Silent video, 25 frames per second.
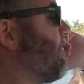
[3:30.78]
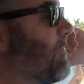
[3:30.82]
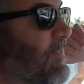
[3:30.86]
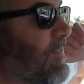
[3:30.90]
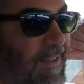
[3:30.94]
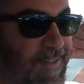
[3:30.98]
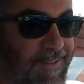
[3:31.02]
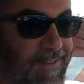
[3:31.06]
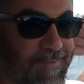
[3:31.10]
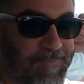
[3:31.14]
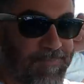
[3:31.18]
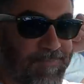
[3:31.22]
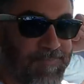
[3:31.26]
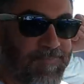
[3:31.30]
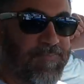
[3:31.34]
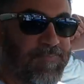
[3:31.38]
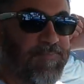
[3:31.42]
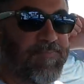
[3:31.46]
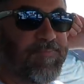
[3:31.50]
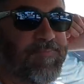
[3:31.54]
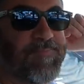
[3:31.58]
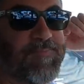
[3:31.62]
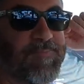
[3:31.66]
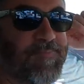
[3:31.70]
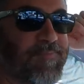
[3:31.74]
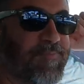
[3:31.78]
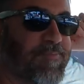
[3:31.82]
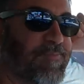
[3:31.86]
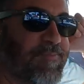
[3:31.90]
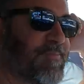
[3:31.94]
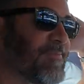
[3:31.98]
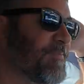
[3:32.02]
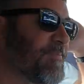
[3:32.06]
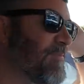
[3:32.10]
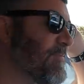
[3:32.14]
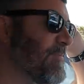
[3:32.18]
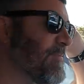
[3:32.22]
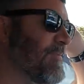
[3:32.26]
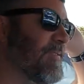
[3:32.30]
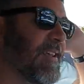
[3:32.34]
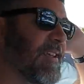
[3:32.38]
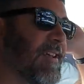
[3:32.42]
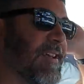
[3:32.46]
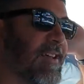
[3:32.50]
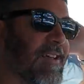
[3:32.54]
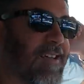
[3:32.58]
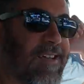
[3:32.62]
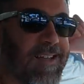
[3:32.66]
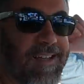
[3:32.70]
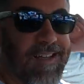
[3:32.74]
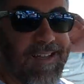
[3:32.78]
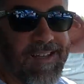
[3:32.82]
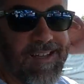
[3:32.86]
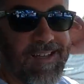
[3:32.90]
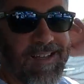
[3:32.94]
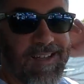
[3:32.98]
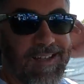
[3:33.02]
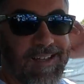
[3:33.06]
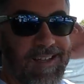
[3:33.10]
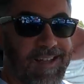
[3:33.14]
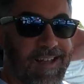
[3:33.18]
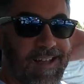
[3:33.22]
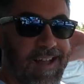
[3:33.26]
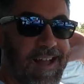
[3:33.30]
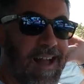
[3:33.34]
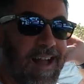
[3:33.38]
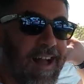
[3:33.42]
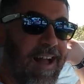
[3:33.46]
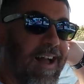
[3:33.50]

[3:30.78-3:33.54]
What'd you think? Tell us what you got this time.